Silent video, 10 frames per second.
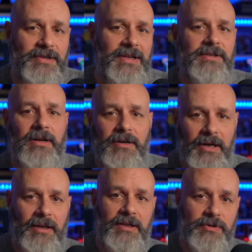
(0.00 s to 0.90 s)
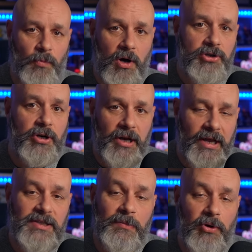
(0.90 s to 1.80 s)
says, all right, let's wash our
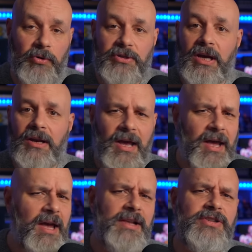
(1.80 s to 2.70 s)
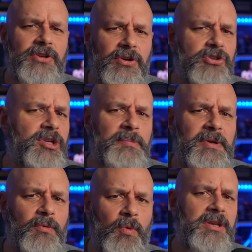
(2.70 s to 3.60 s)
hands of Proton and start
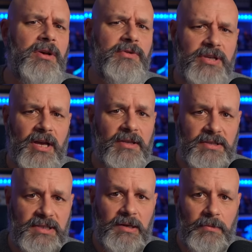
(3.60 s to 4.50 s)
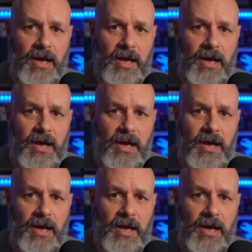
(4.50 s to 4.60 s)
shipping Windows on the Steam